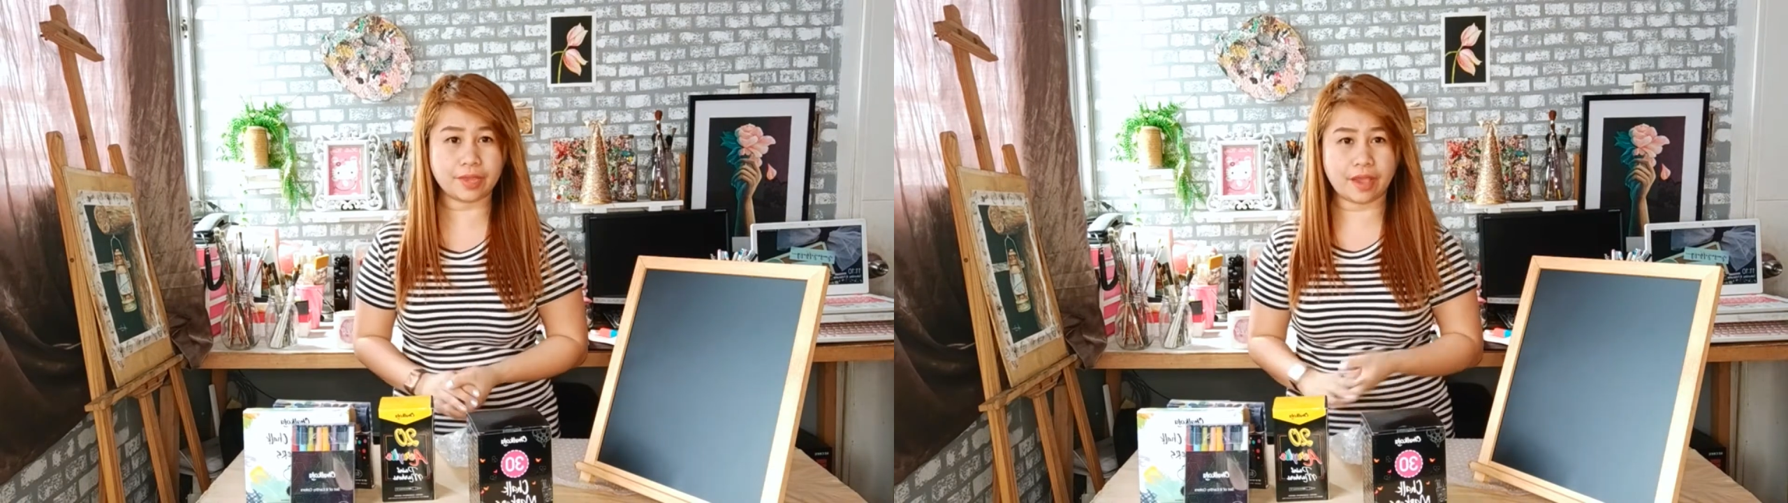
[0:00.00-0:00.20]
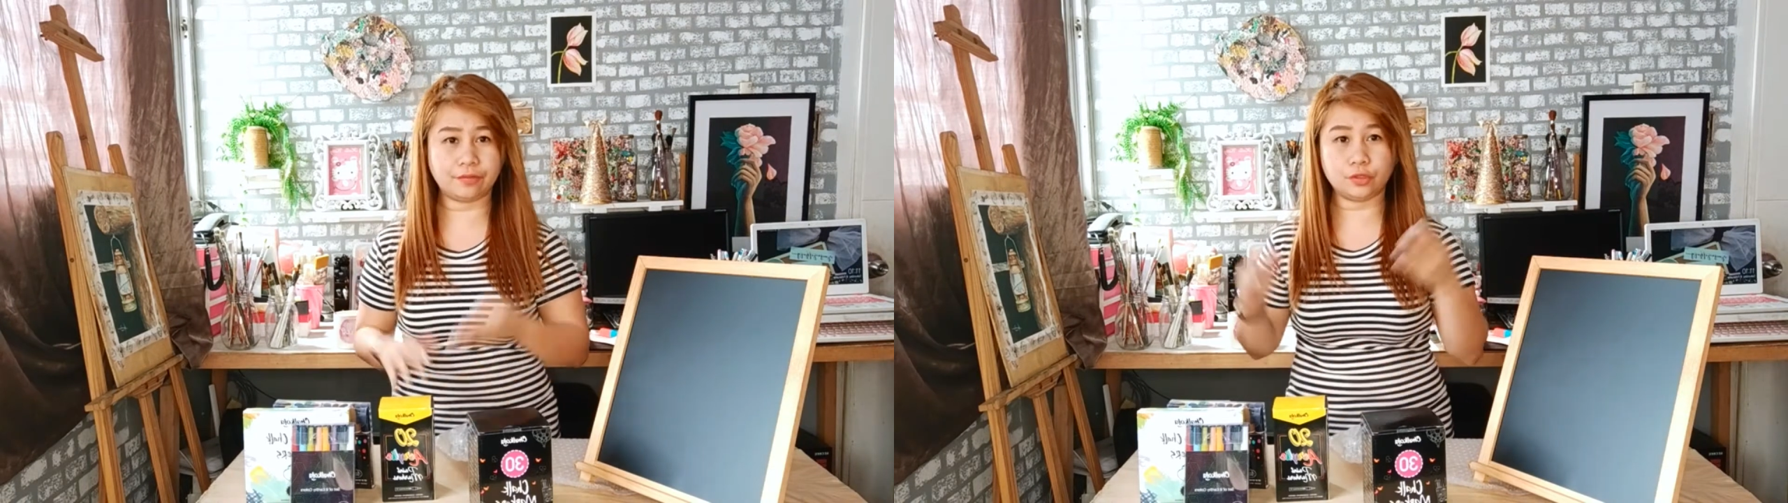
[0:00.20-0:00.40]

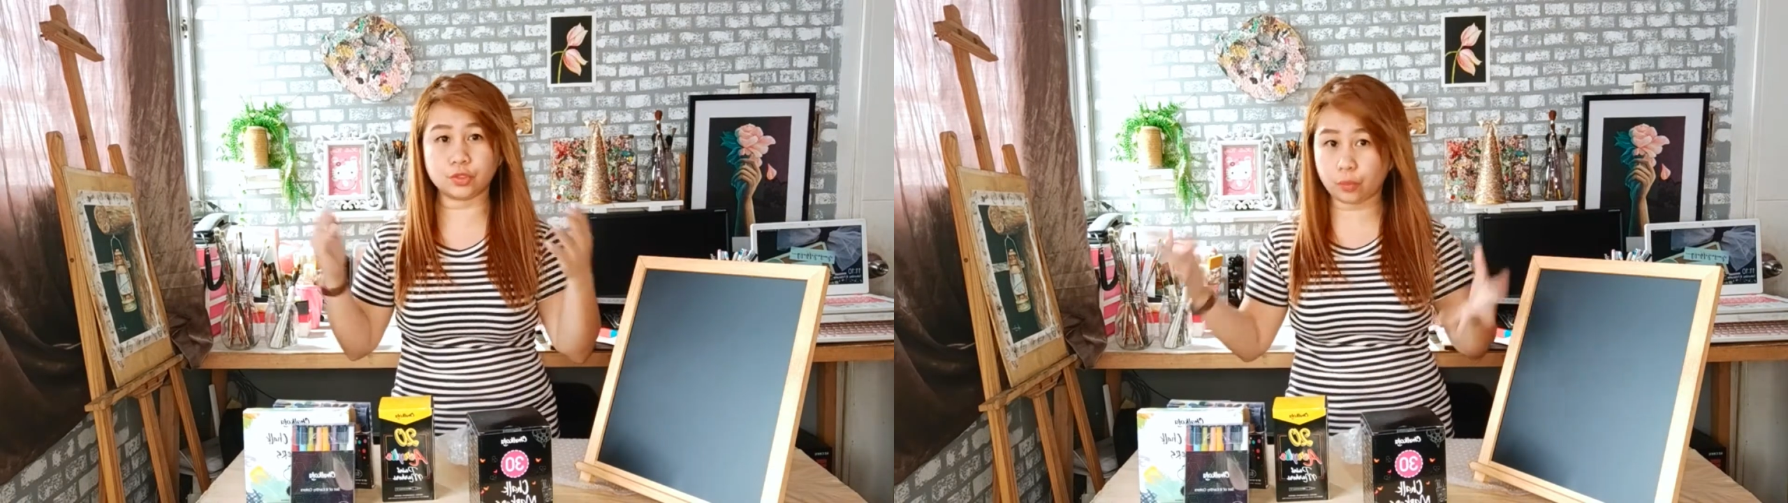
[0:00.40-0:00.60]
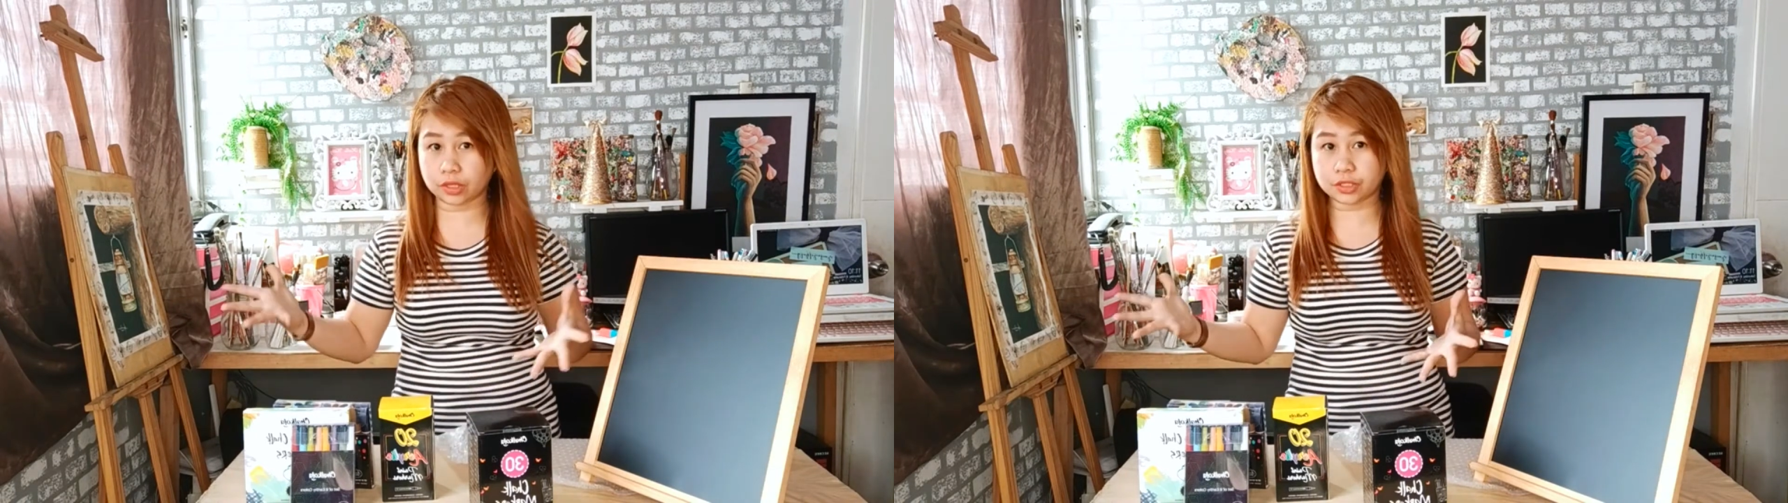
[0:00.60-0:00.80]
we have to
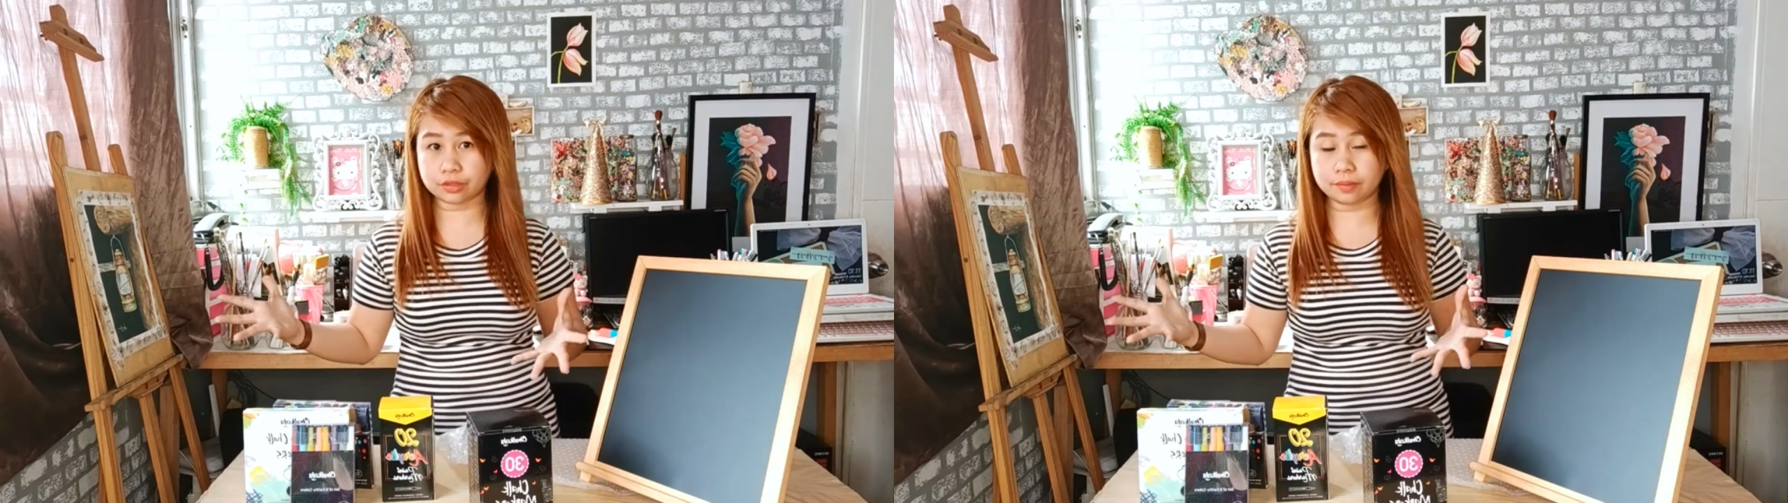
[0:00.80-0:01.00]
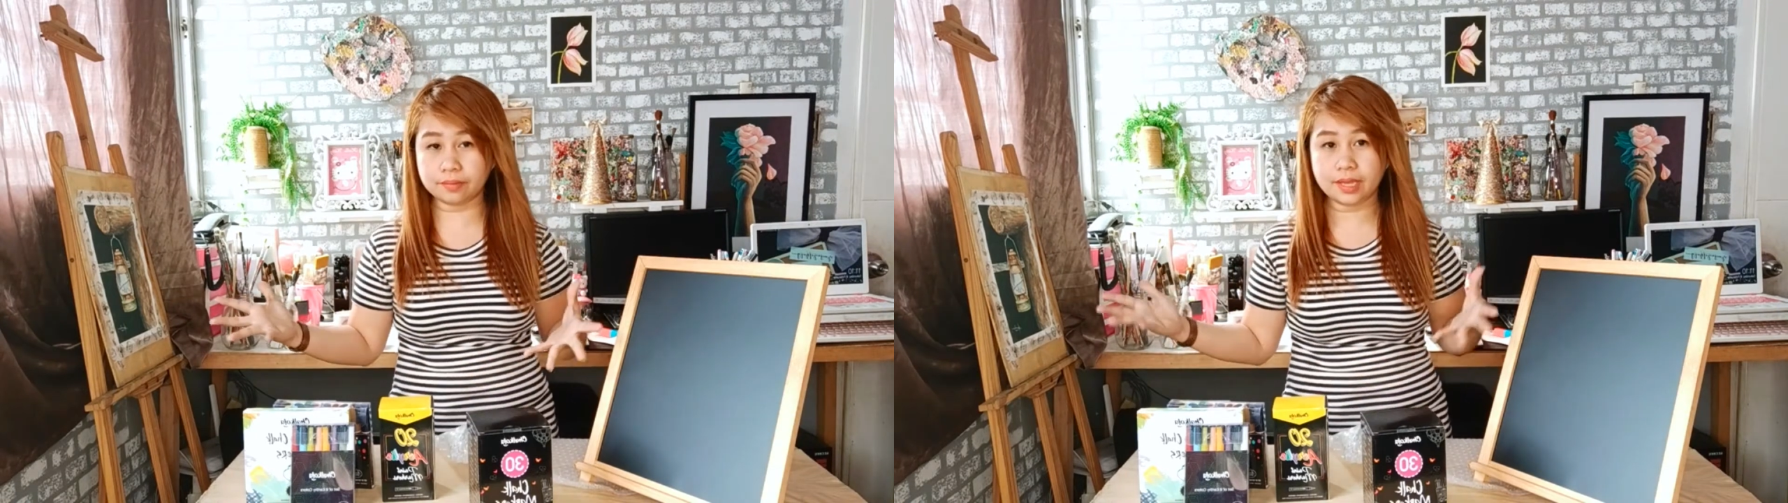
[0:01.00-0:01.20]
swatch
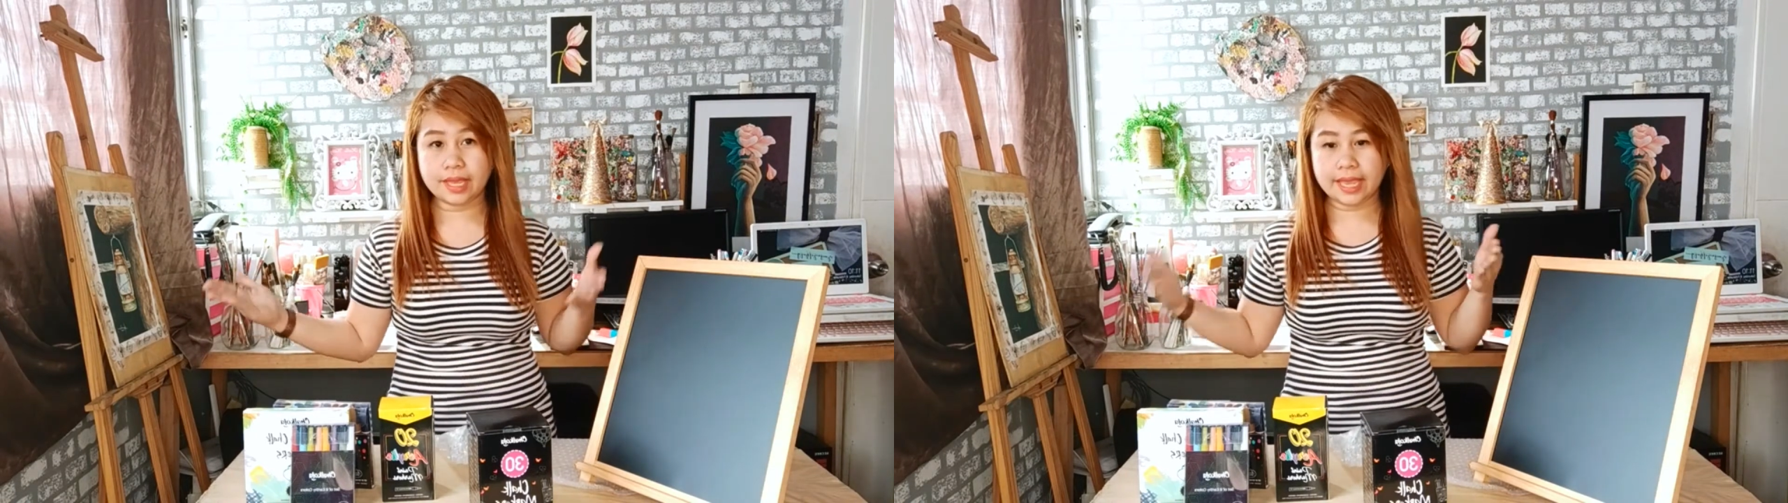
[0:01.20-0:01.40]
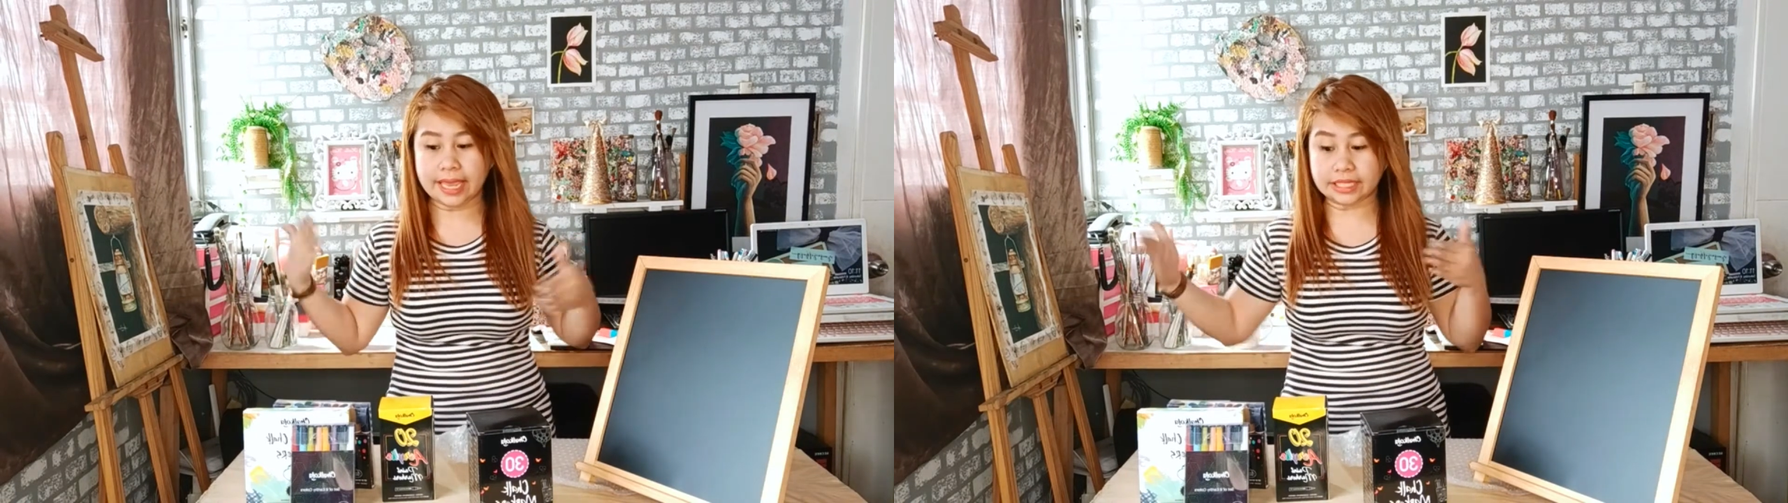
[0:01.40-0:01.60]
them
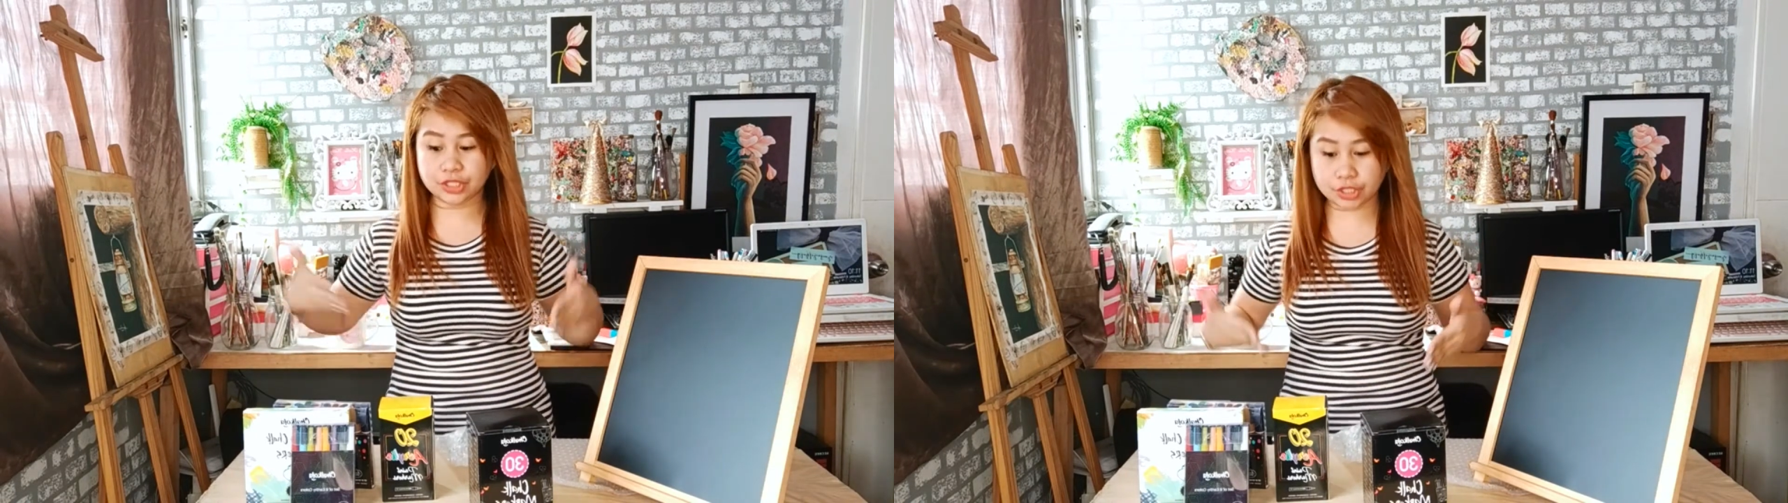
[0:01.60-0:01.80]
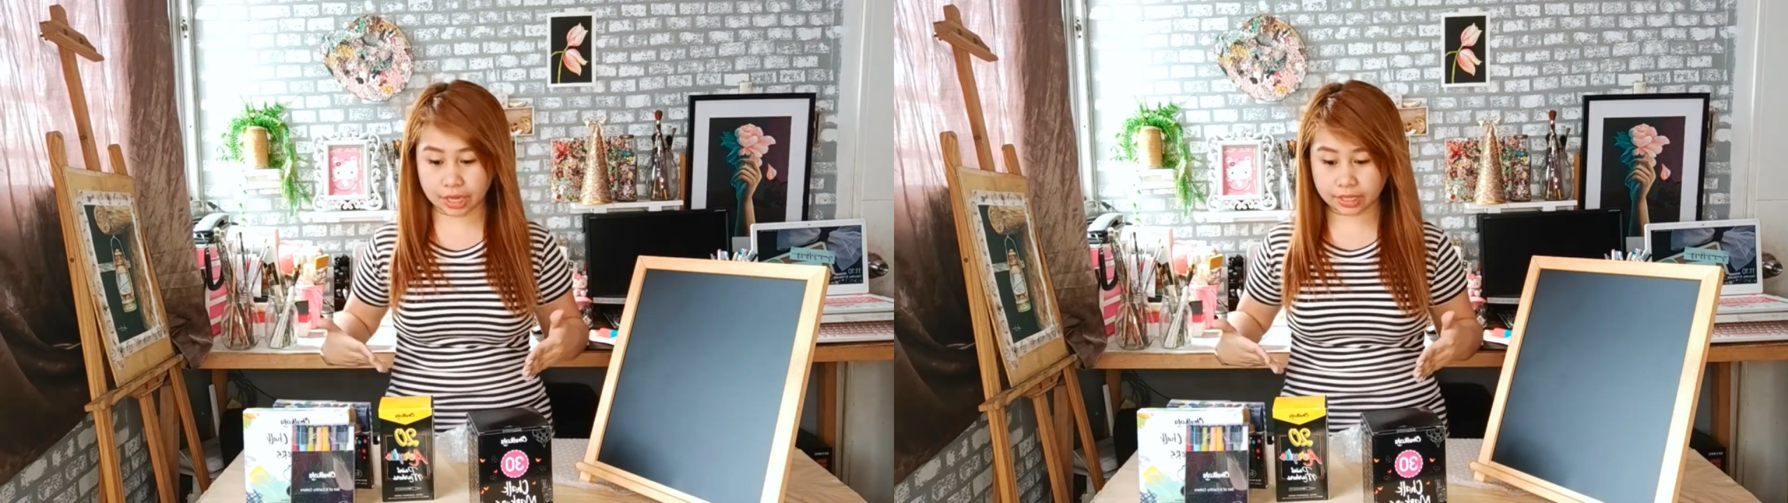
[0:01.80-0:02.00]

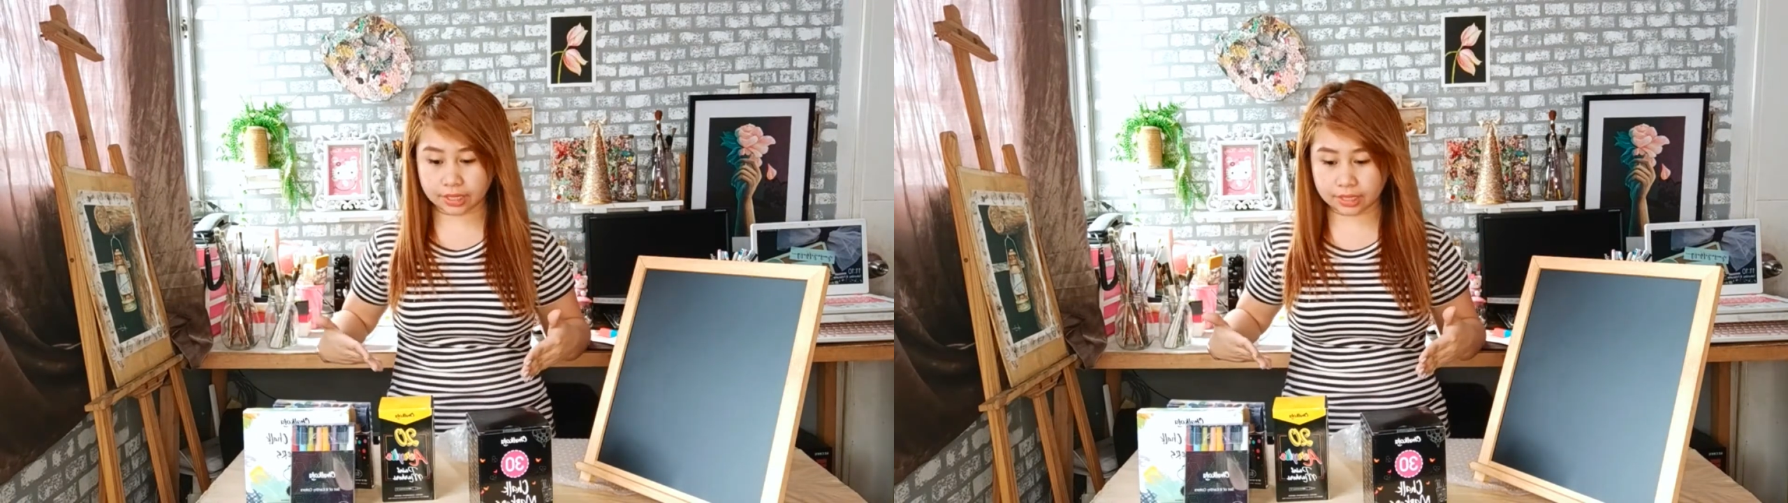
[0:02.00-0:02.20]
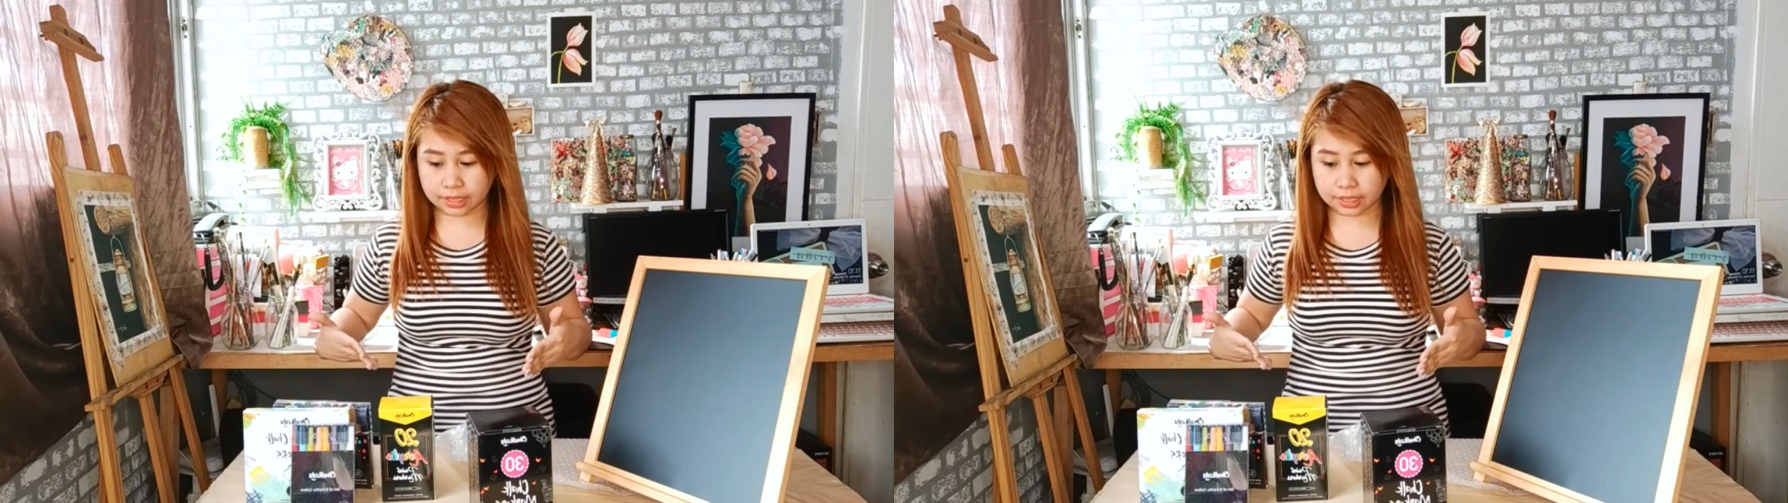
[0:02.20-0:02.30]
and check